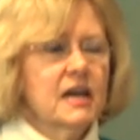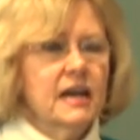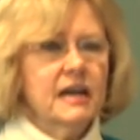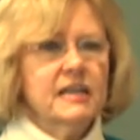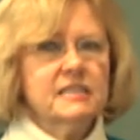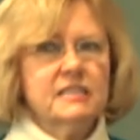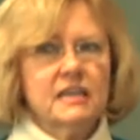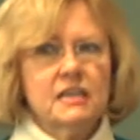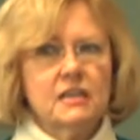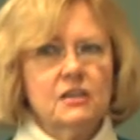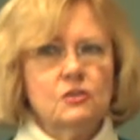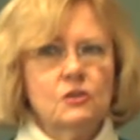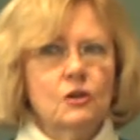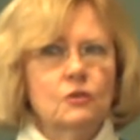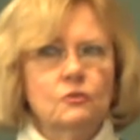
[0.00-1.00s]
And he said,
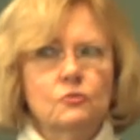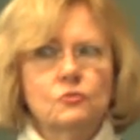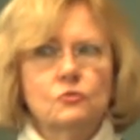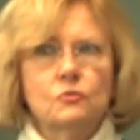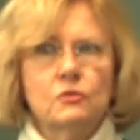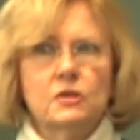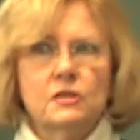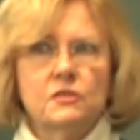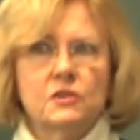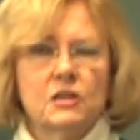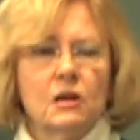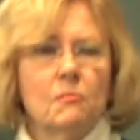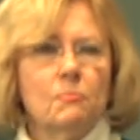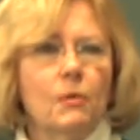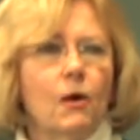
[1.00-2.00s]
you know, you, the
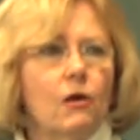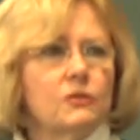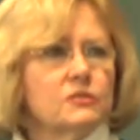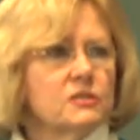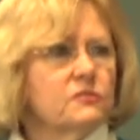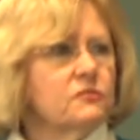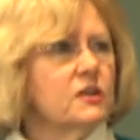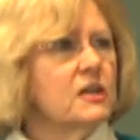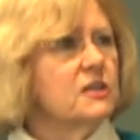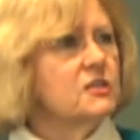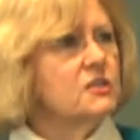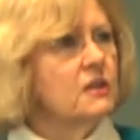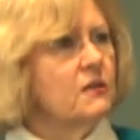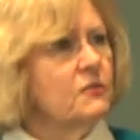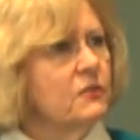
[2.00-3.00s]

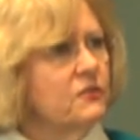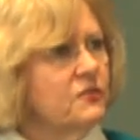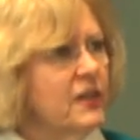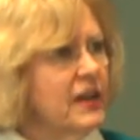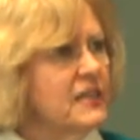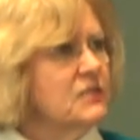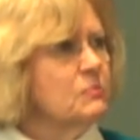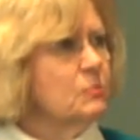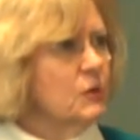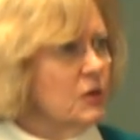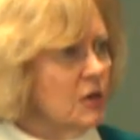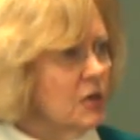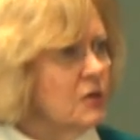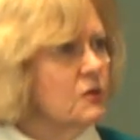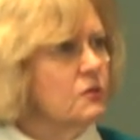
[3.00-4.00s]
compulsiveness of the
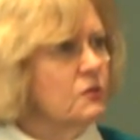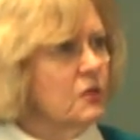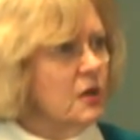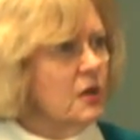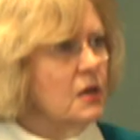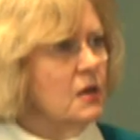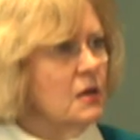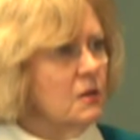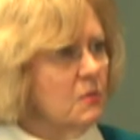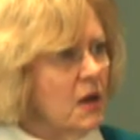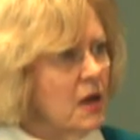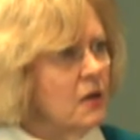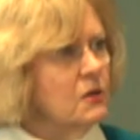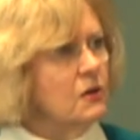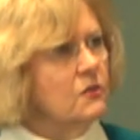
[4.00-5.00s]
Facebook, the
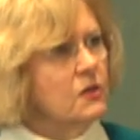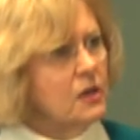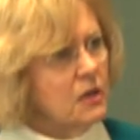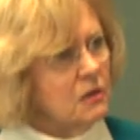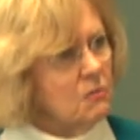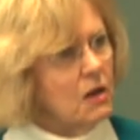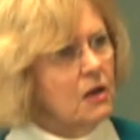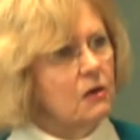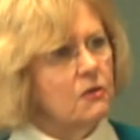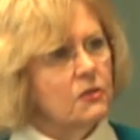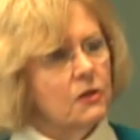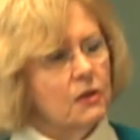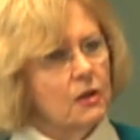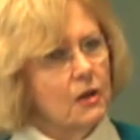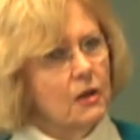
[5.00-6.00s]
email, you know, the email,
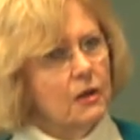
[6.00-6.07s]
the,